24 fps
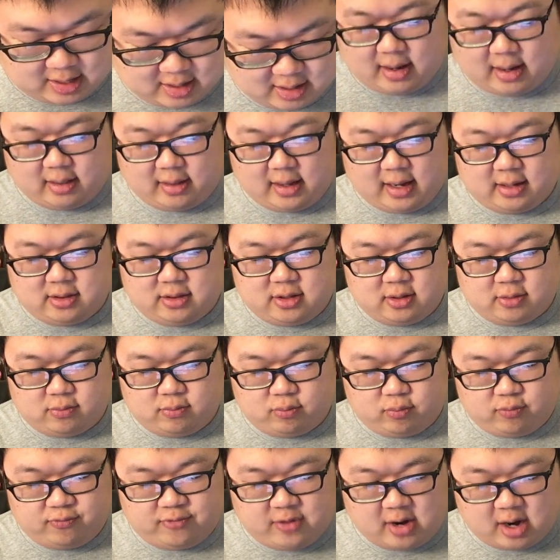I like the
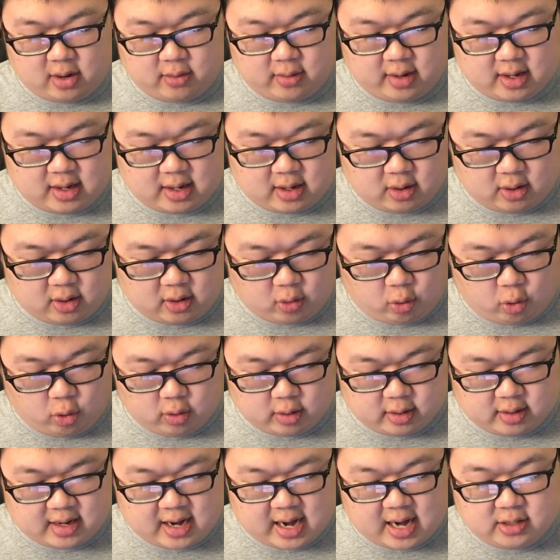very
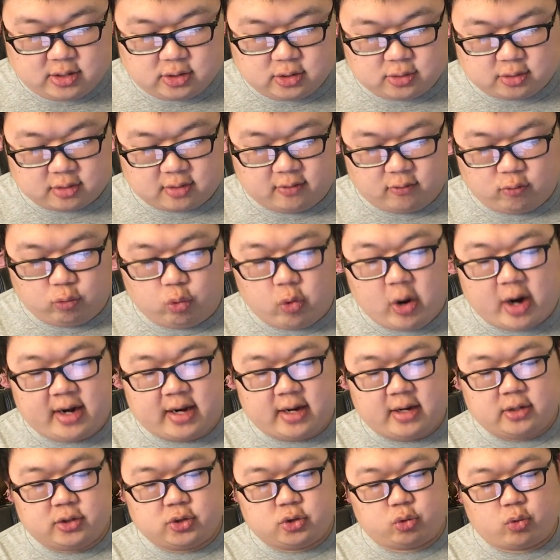ornate sort of
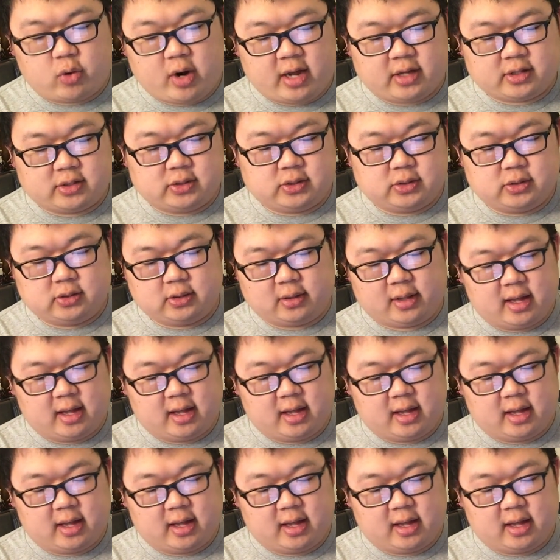wedding dress,